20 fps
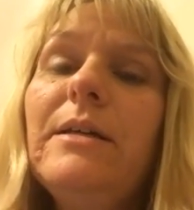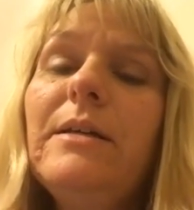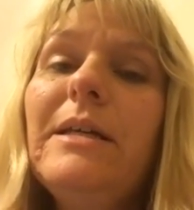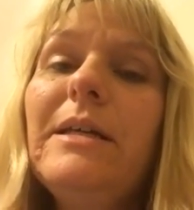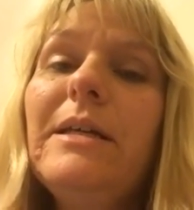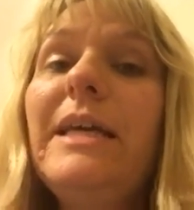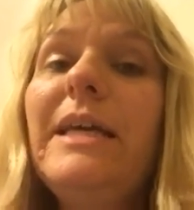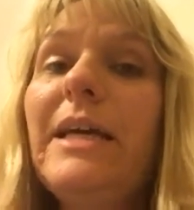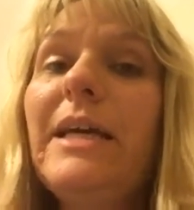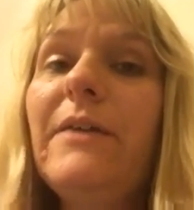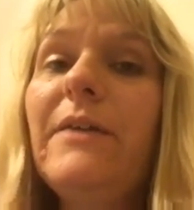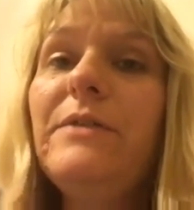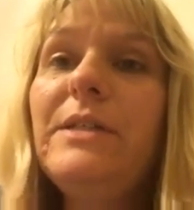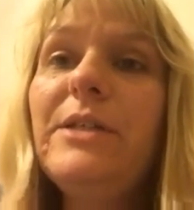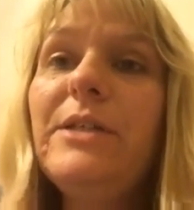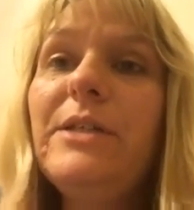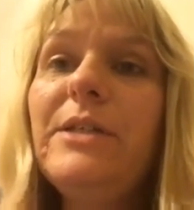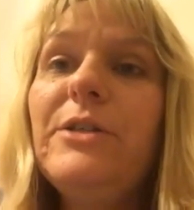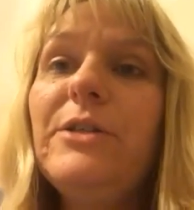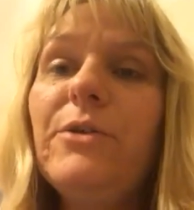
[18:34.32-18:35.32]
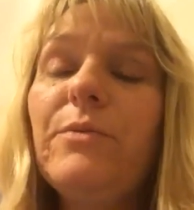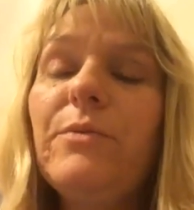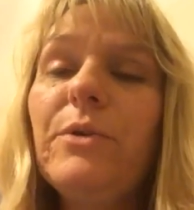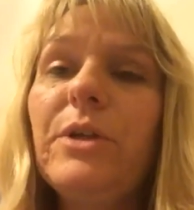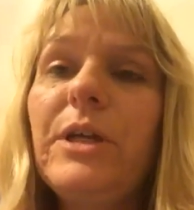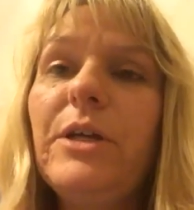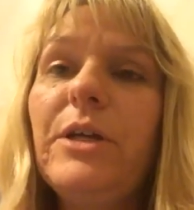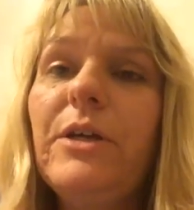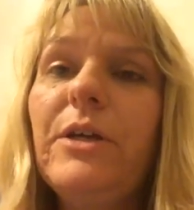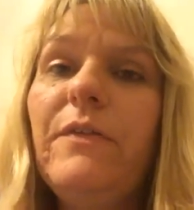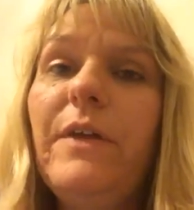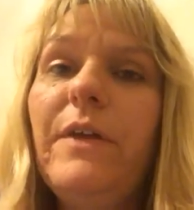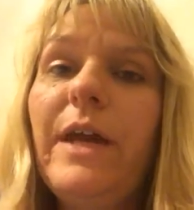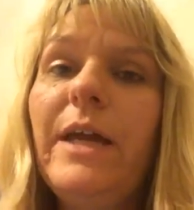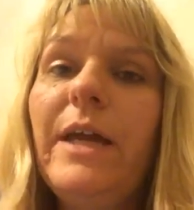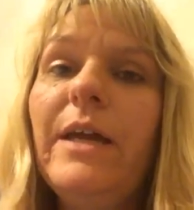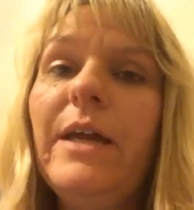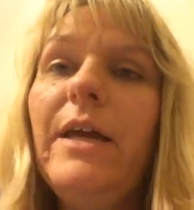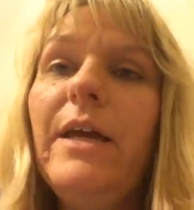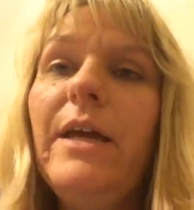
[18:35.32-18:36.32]
gifts is a really good
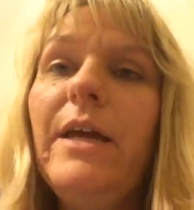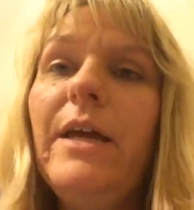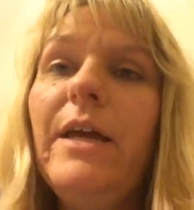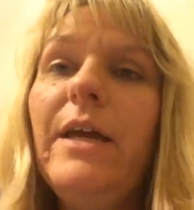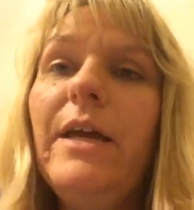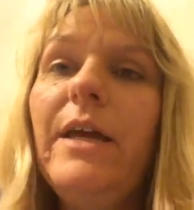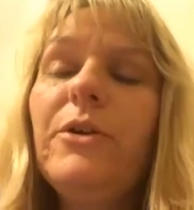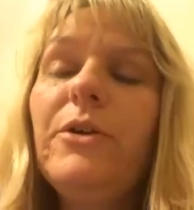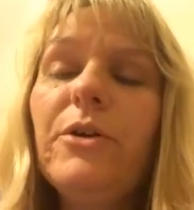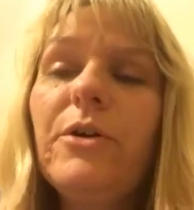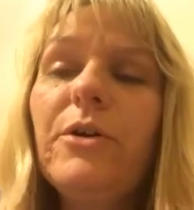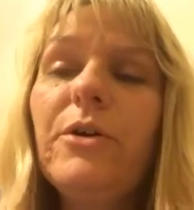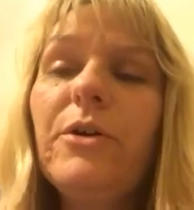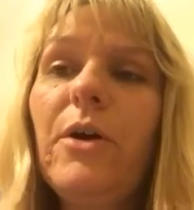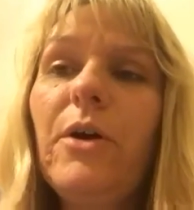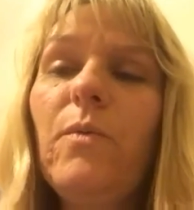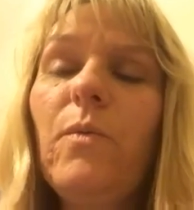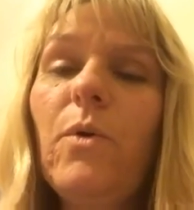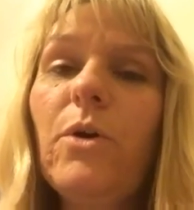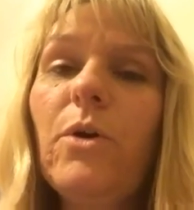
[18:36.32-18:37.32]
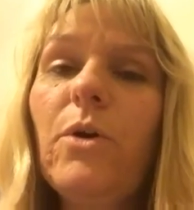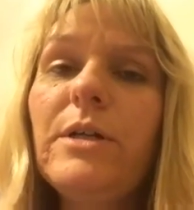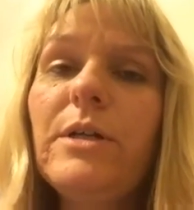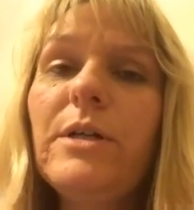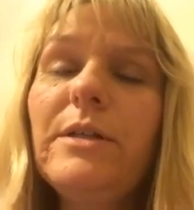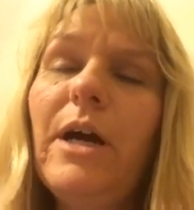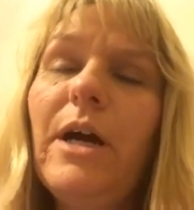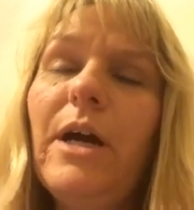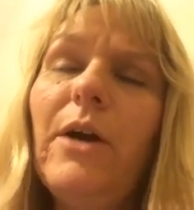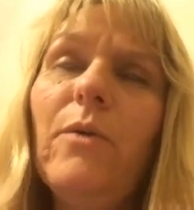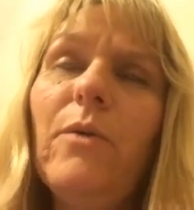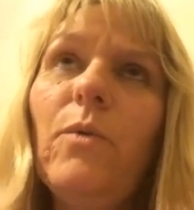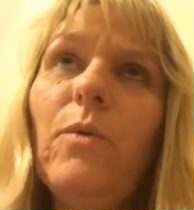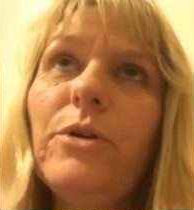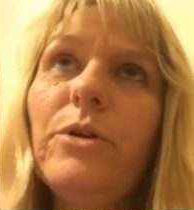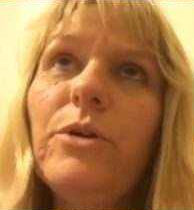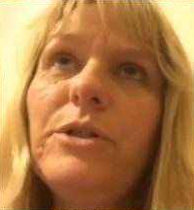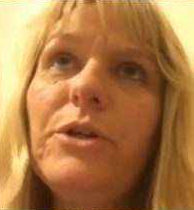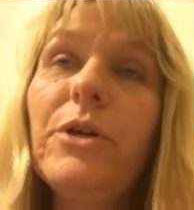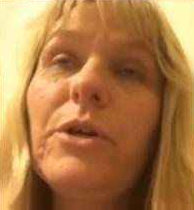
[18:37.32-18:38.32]
thing you know your award not
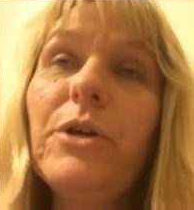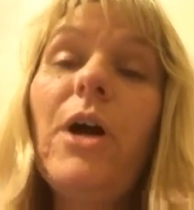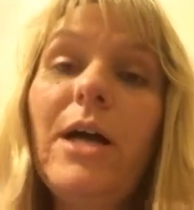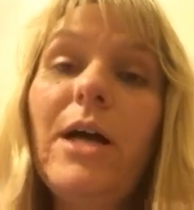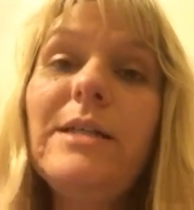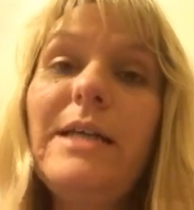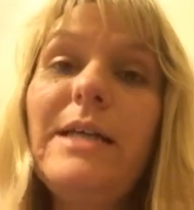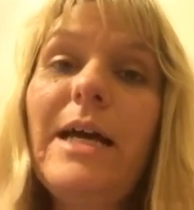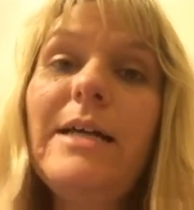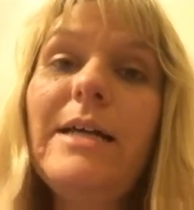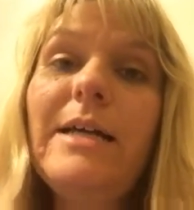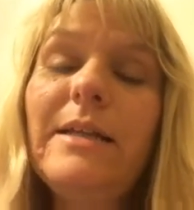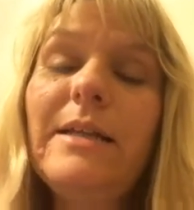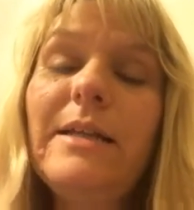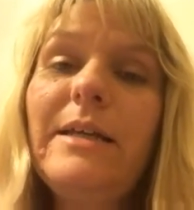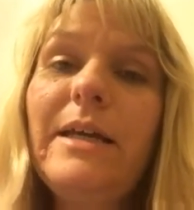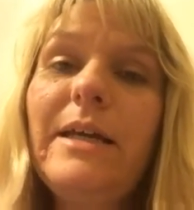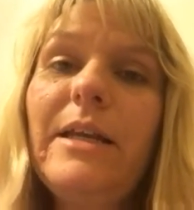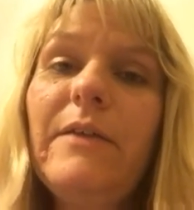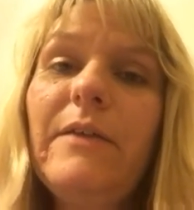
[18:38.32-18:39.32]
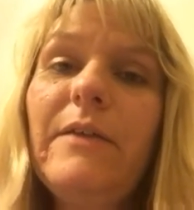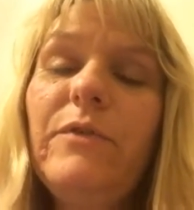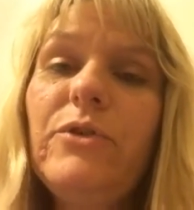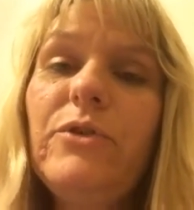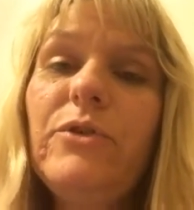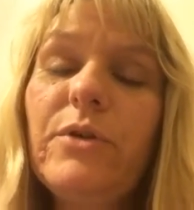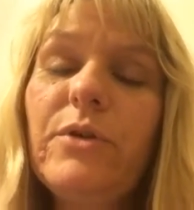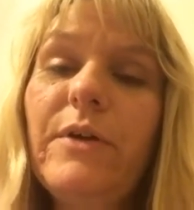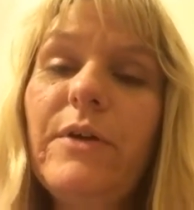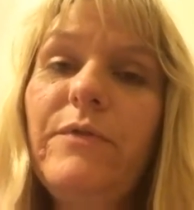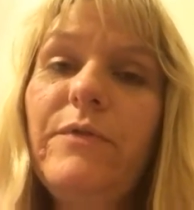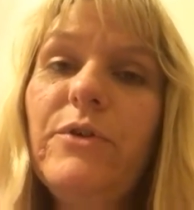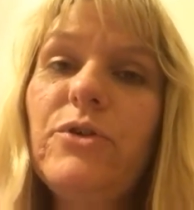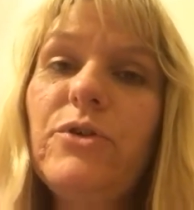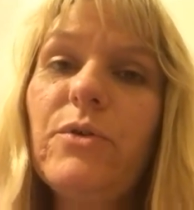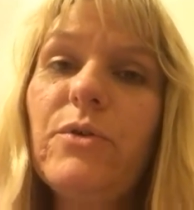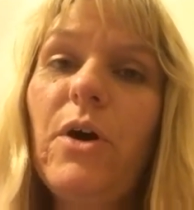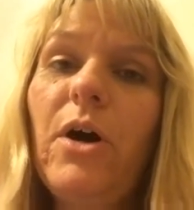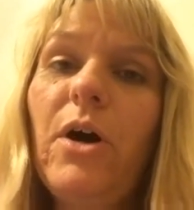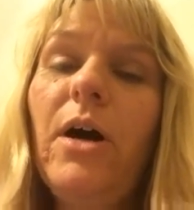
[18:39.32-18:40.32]
awards your contest at the end if you if you
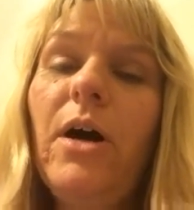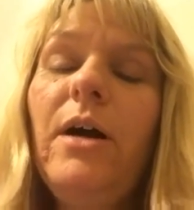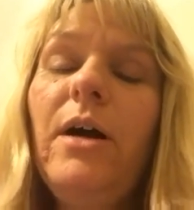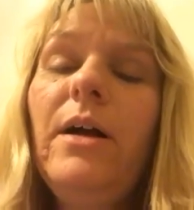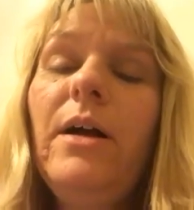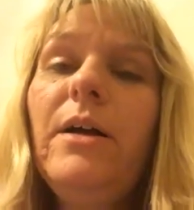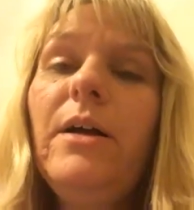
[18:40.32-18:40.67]
draw